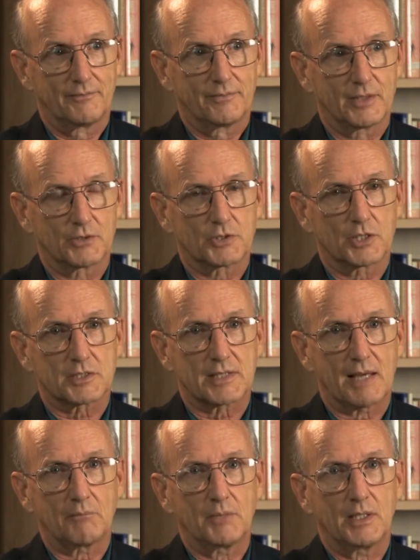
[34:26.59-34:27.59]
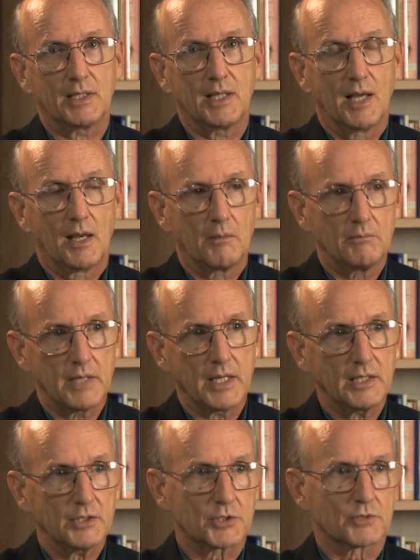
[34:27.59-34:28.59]
There's just that many
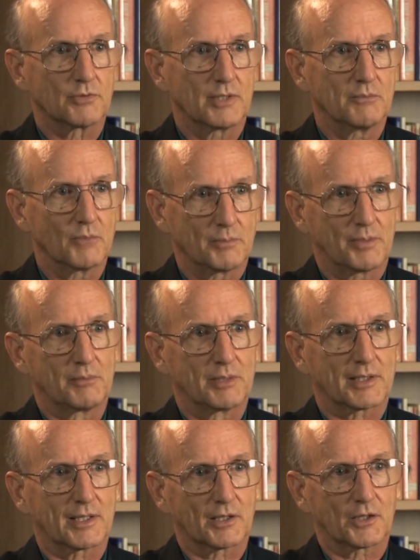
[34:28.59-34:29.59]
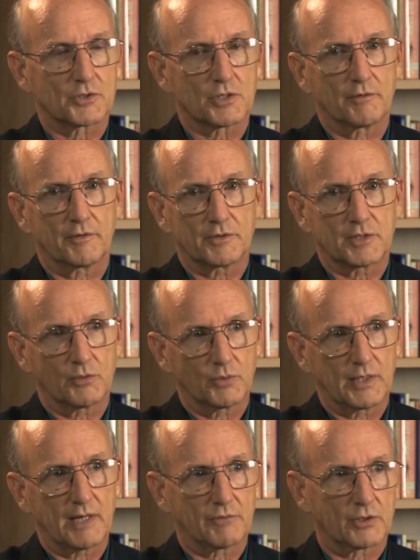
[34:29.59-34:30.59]
mainstream Republican conservatives that
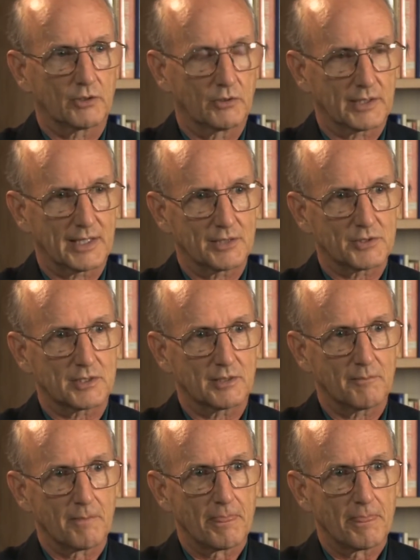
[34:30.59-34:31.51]
would never go against him.